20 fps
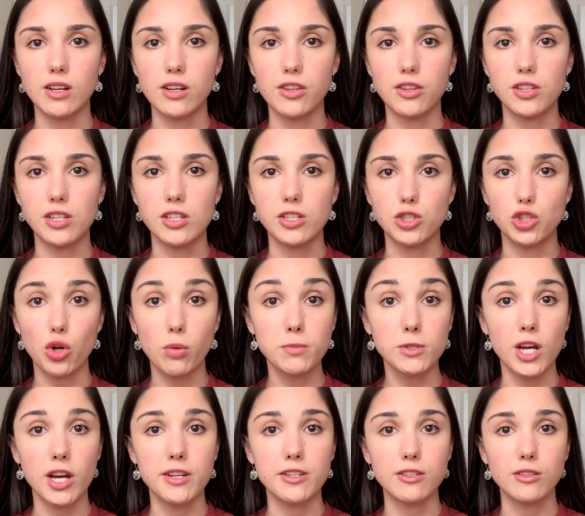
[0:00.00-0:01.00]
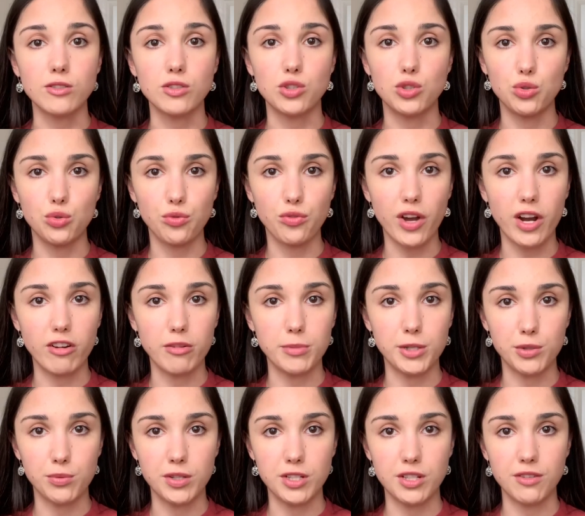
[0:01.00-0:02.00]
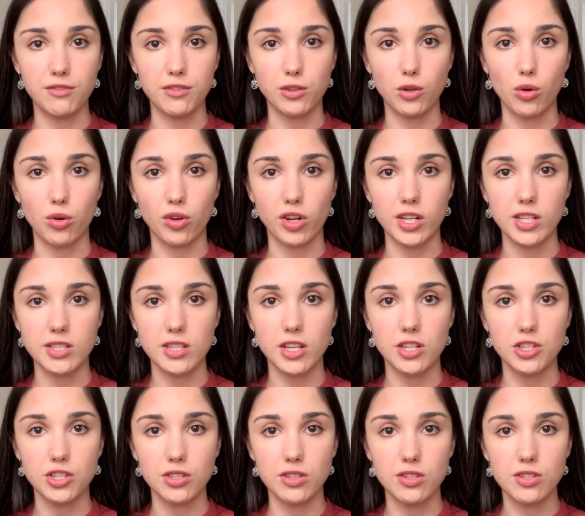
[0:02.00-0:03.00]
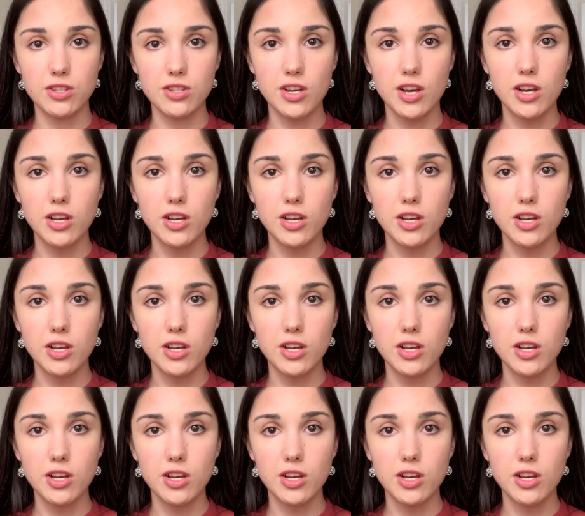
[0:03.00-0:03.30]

the job titles do vary between different organizations.